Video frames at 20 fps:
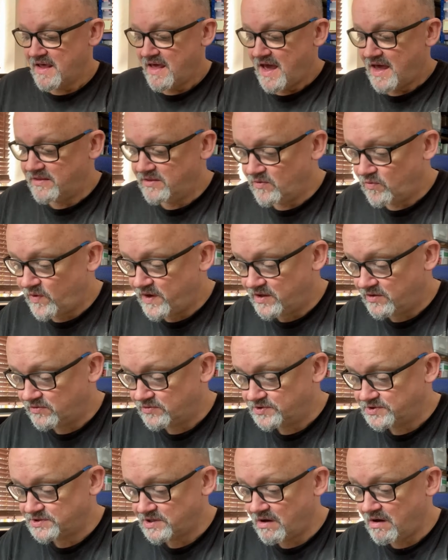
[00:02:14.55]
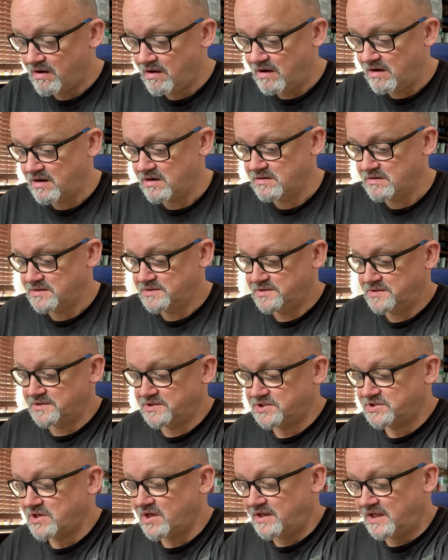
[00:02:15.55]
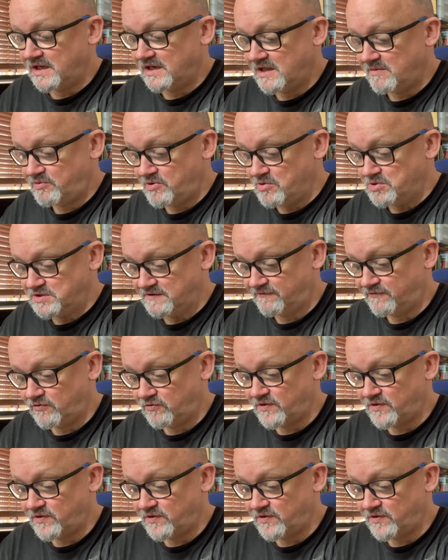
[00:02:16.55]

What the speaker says: And the wheels are stunningly beautiful.